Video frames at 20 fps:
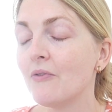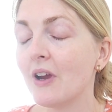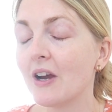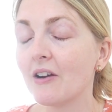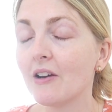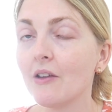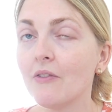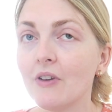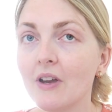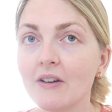
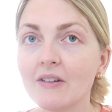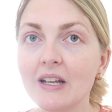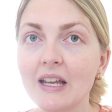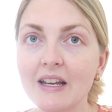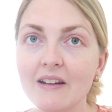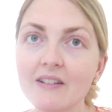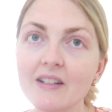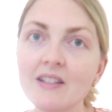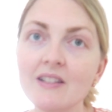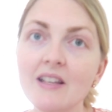very, very
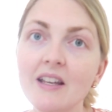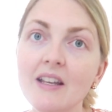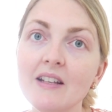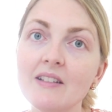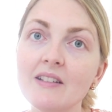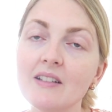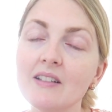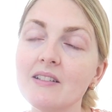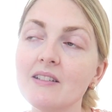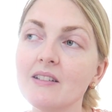
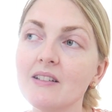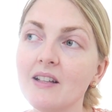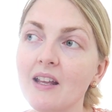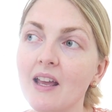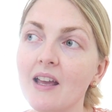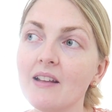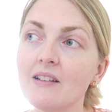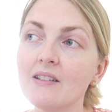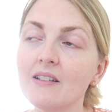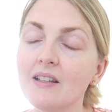irritated
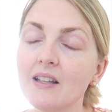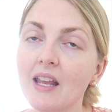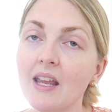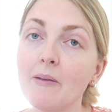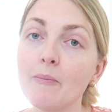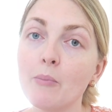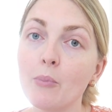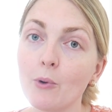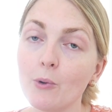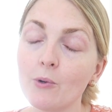that
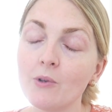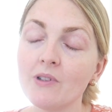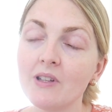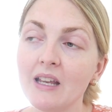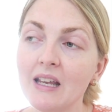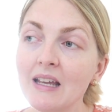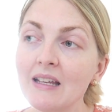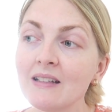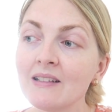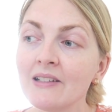they blocked
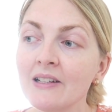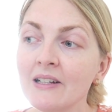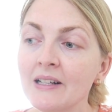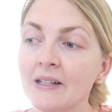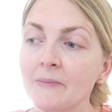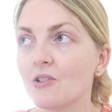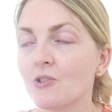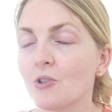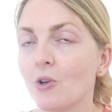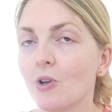it.
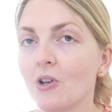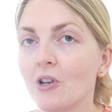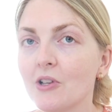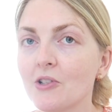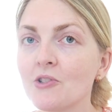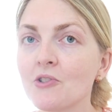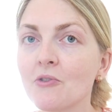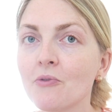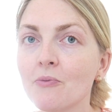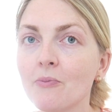So
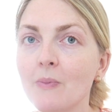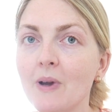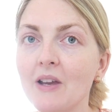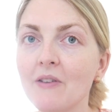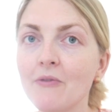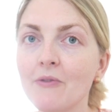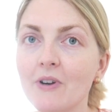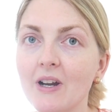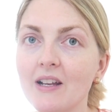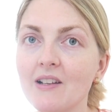lots of
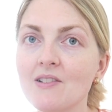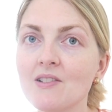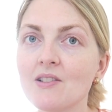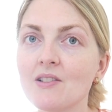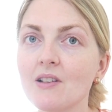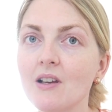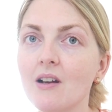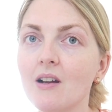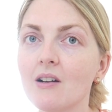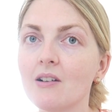my
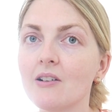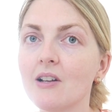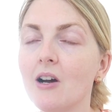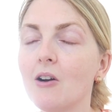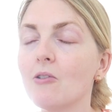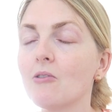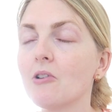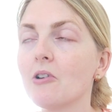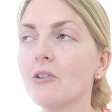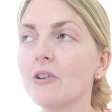friends are
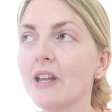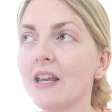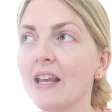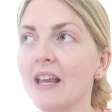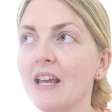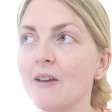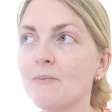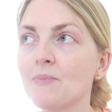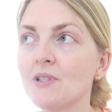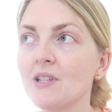downloading
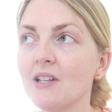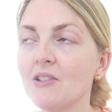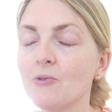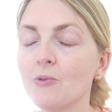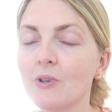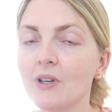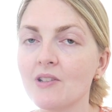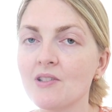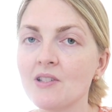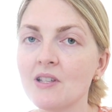apps that
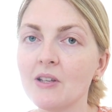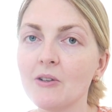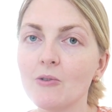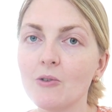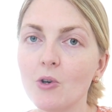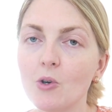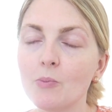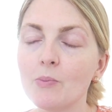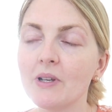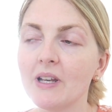you can
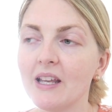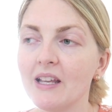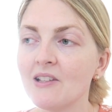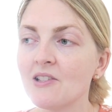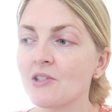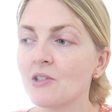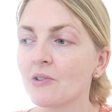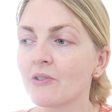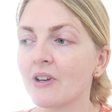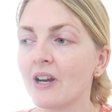still open
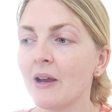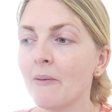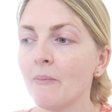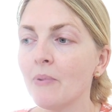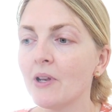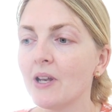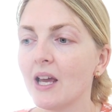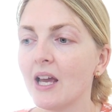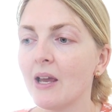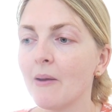Instagram,
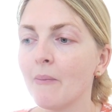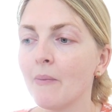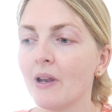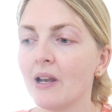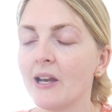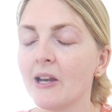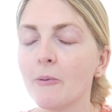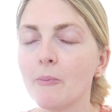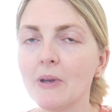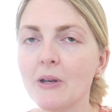but I'm a
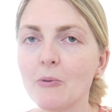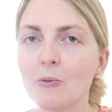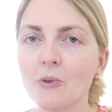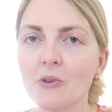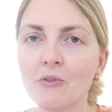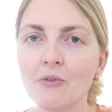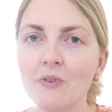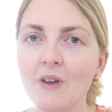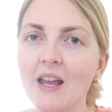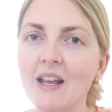little bit on
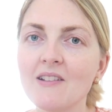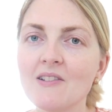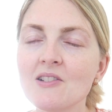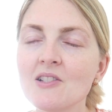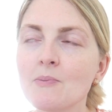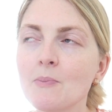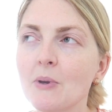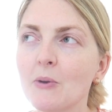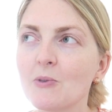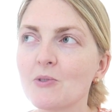the
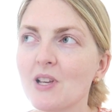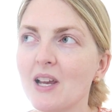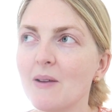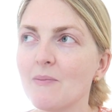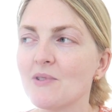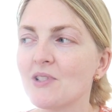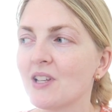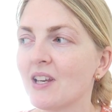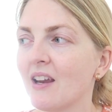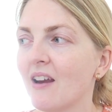fence because
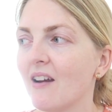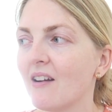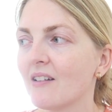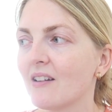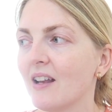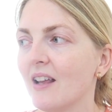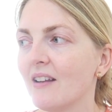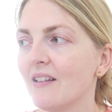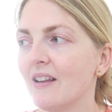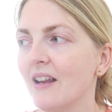I'm
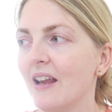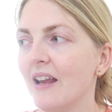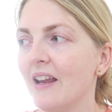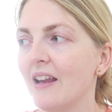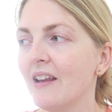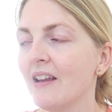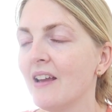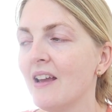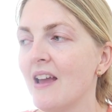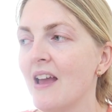scared that
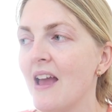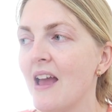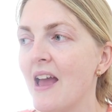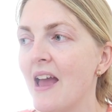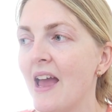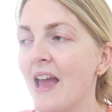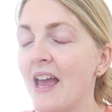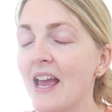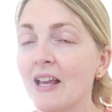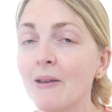they
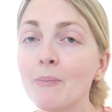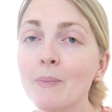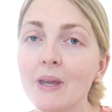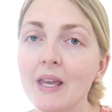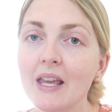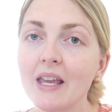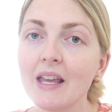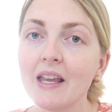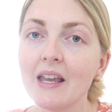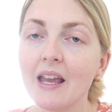hack
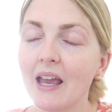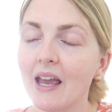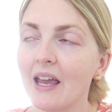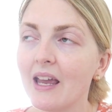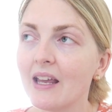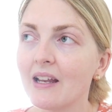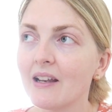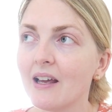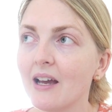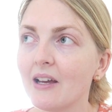me
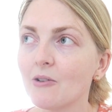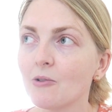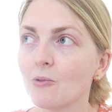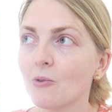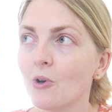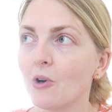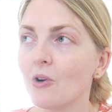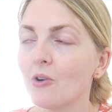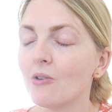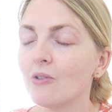and I
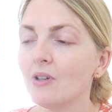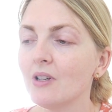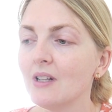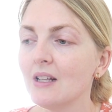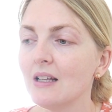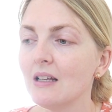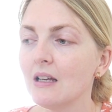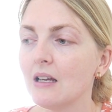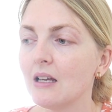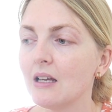don't know.
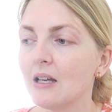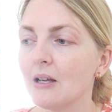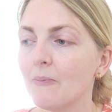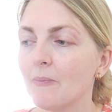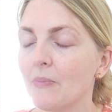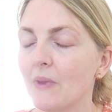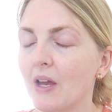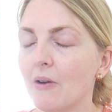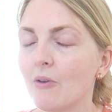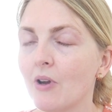
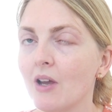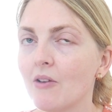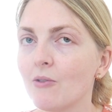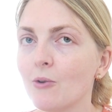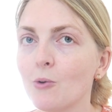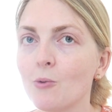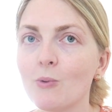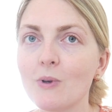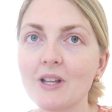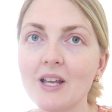Um, I will have a
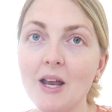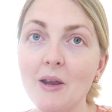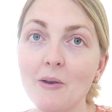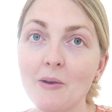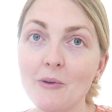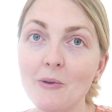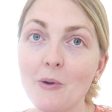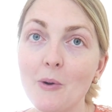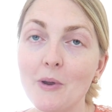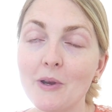look what
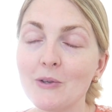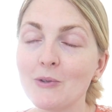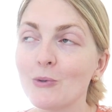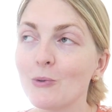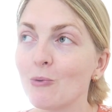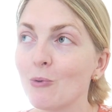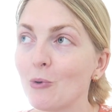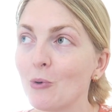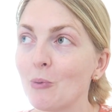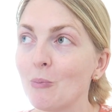I'm going
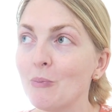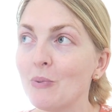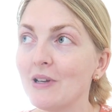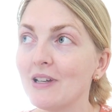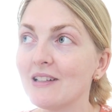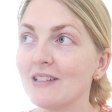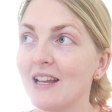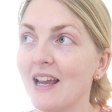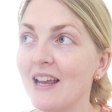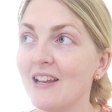to do.
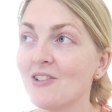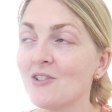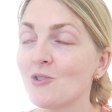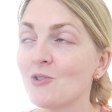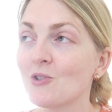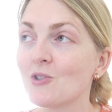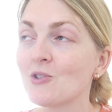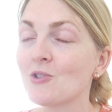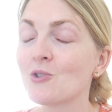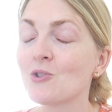But yeah, it's
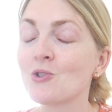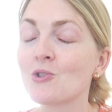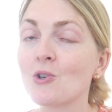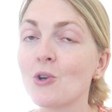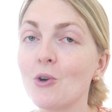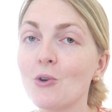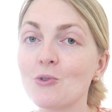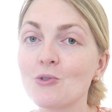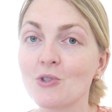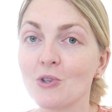just
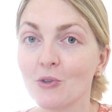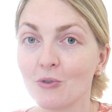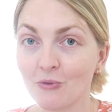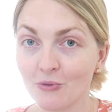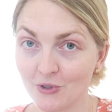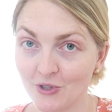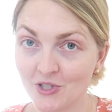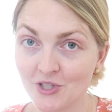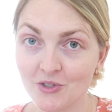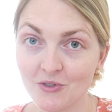so, so
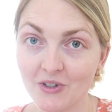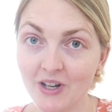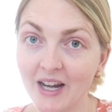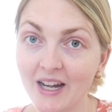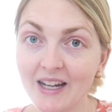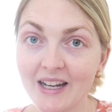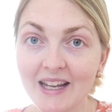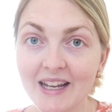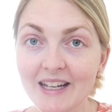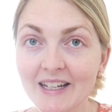
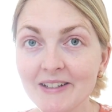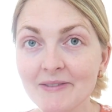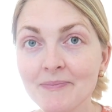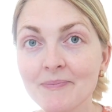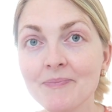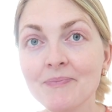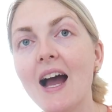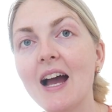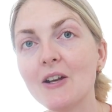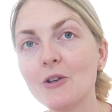frustrating.
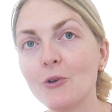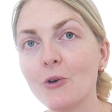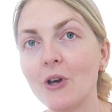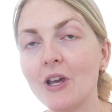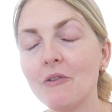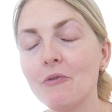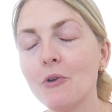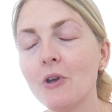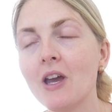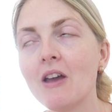I don't
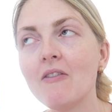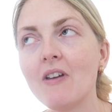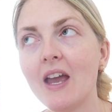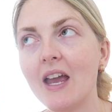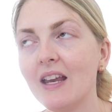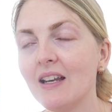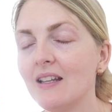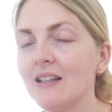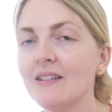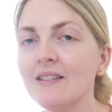know. If you have
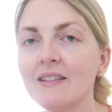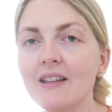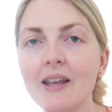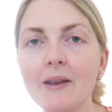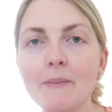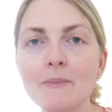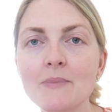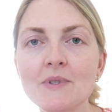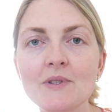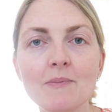any
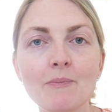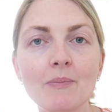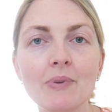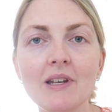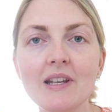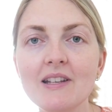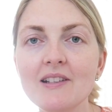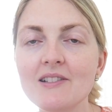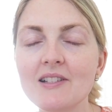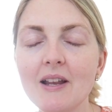tips,
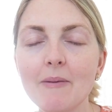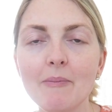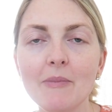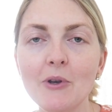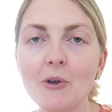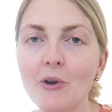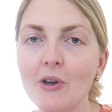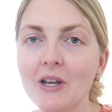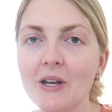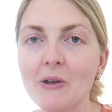please let
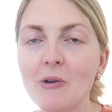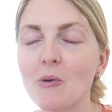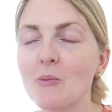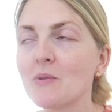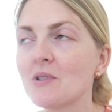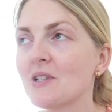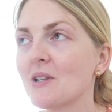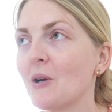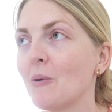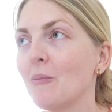me know in the
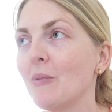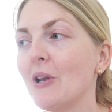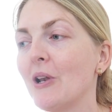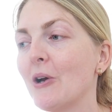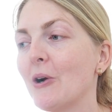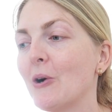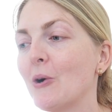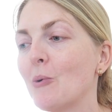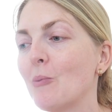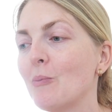comments down
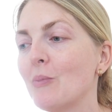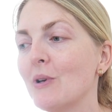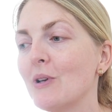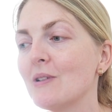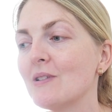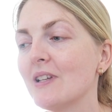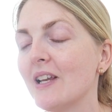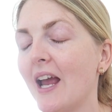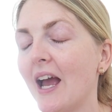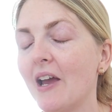below.
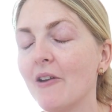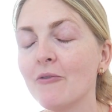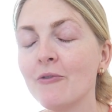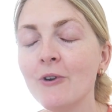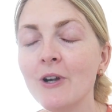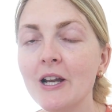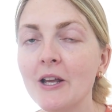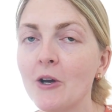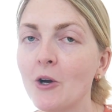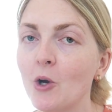But yeah, I
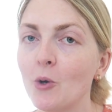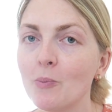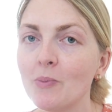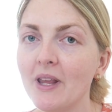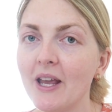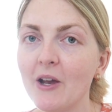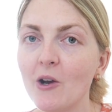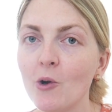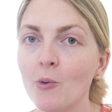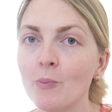really hope
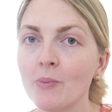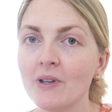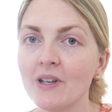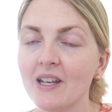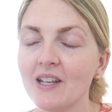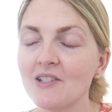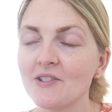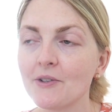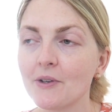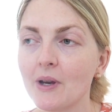they open
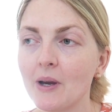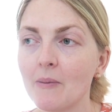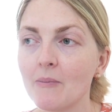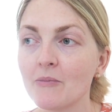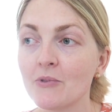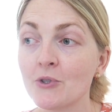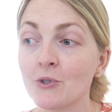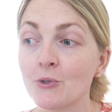Instagram